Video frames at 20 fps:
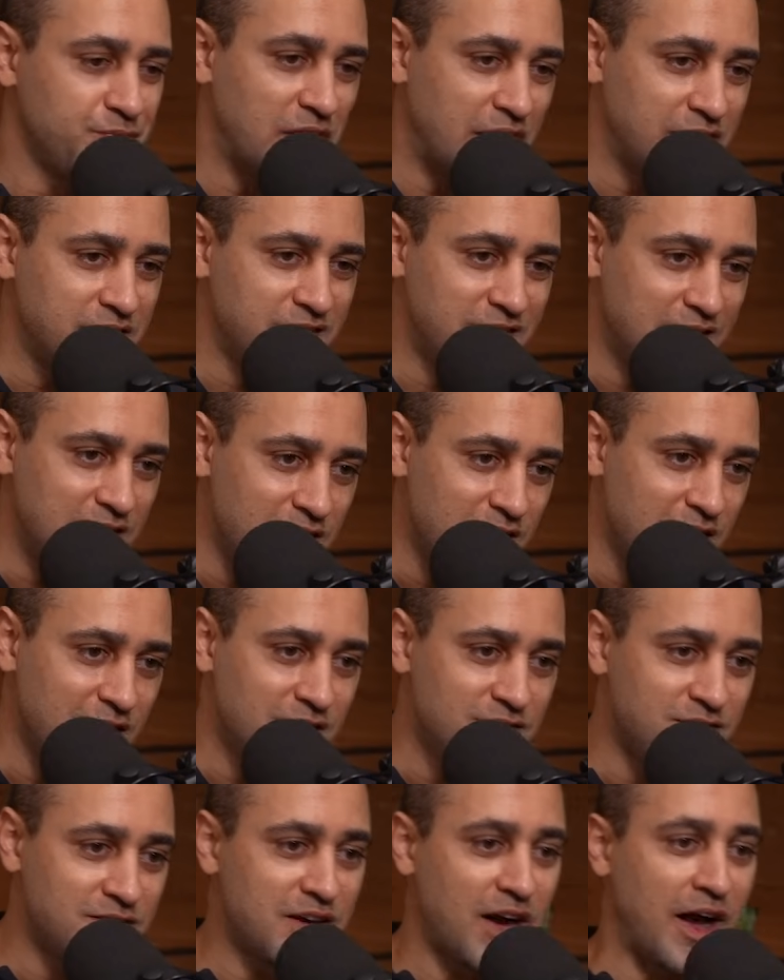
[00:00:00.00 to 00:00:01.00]
I think it
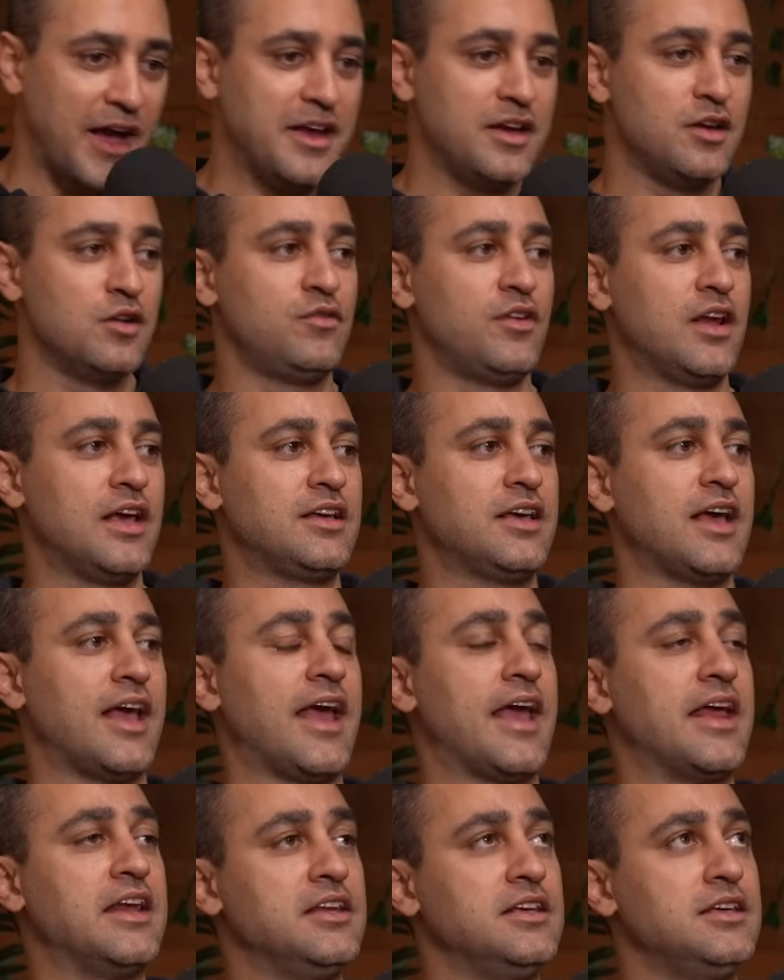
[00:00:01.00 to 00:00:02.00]
is kind of like
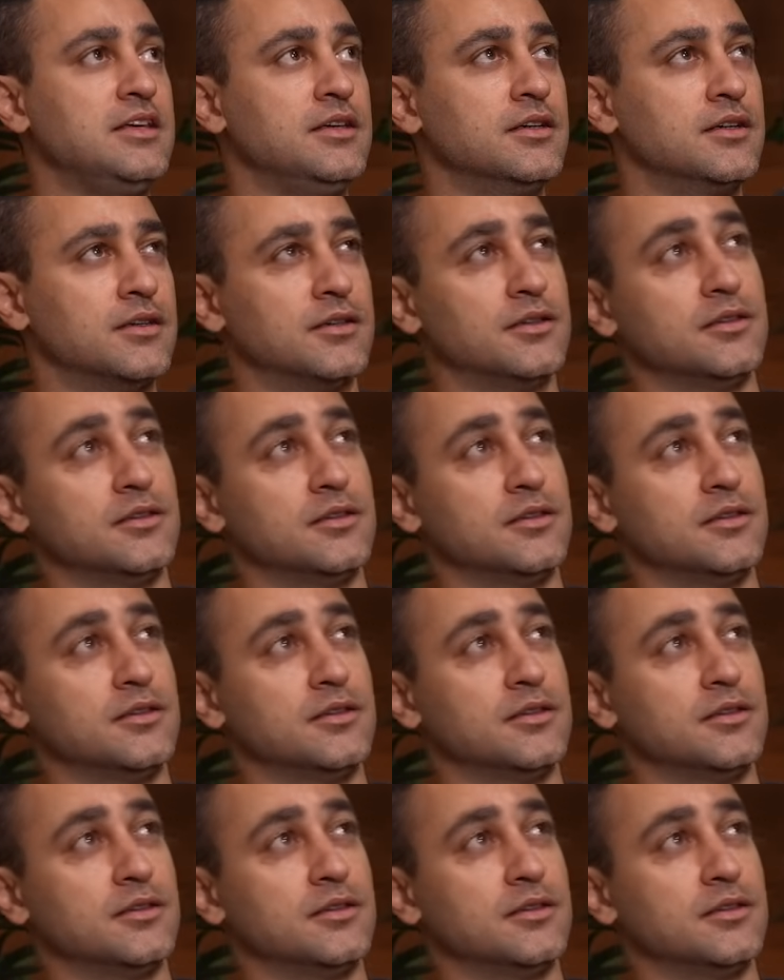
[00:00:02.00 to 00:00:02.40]
any